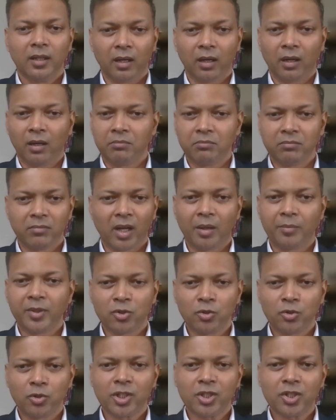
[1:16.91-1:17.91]
I
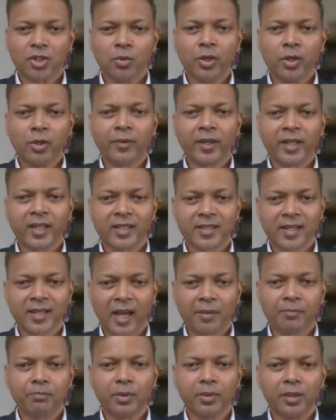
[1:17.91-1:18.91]
mean, to give you an
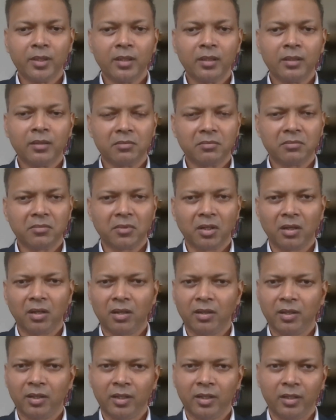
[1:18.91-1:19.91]
example,
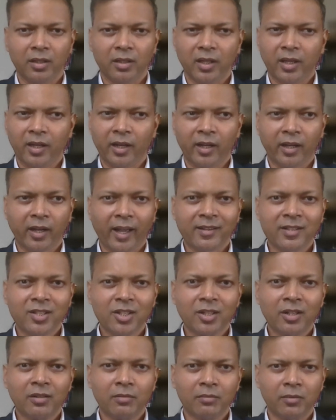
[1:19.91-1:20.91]
a
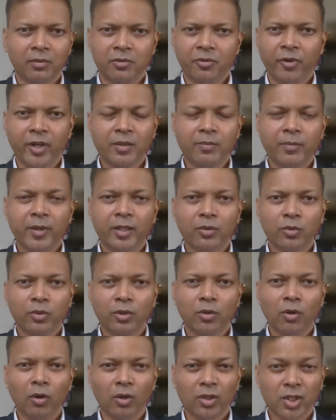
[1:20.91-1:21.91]
cancer treatment
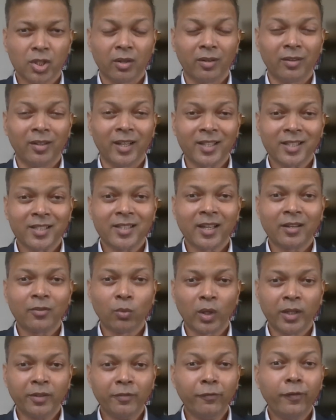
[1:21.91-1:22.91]
could cost less than
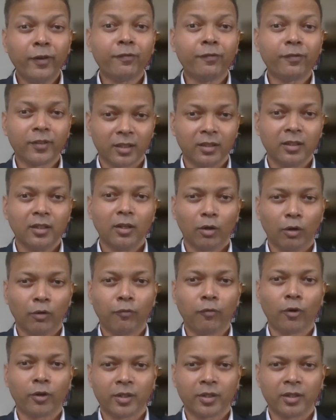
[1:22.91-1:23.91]
one fifth
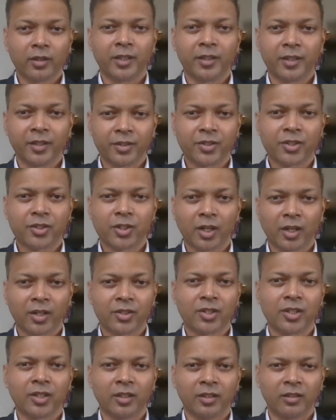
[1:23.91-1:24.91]
of what it is
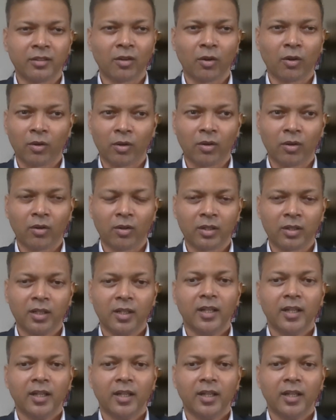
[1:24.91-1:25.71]
charged in Hong Kong,